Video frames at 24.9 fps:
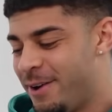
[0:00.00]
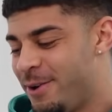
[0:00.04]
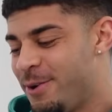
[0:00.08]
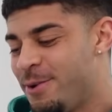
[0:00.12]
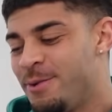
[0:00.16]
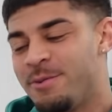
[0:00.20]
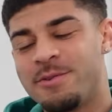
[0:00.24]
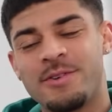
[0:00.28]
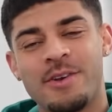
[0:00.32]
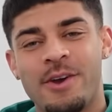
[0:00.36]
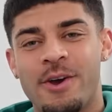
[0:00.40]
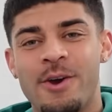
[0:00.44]

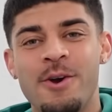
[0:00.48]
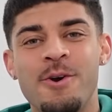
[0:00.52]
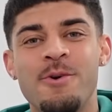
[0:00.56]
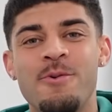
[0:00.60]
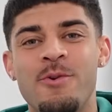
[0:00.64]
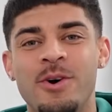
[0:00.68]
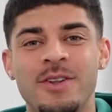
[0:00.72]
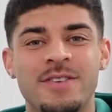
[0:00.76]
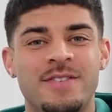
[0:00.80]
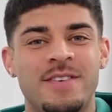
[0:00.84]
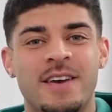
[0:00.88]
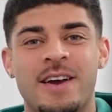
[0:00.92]
Who's
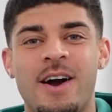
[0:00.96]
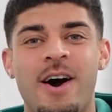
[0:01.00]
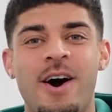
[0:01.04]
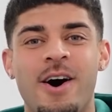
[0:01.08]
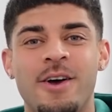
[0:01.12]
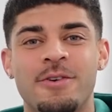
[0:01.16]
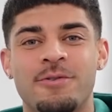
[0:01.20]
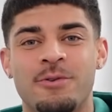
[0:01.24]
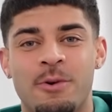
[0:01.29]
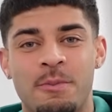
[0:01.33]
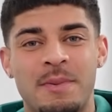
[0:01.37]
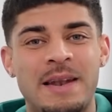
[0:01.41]
who wants a
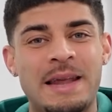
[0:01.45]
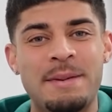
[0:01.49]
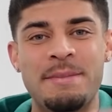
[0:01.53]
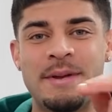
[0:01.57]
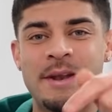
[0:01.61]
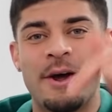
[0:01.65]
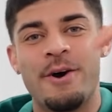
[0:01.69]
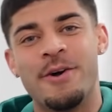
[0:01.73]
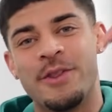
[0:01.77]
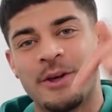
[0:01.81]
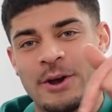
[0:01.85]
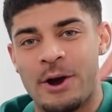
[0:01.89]
Castform? Let
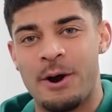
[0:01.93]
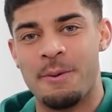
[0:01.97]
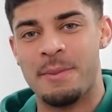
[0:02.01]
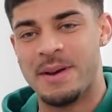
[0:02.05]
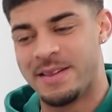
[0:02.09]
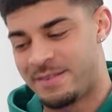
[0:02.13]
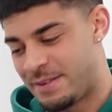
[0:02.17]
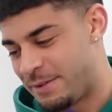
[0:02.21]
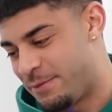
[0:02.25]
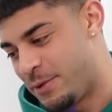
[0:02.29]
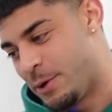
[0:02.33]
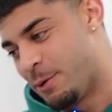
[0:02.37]
me know in the
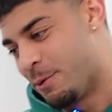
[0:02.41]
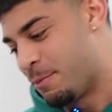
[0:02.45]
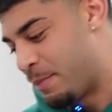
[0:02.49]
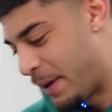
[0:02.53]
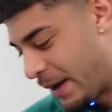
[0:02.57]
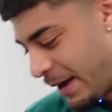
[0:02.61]
comments if you would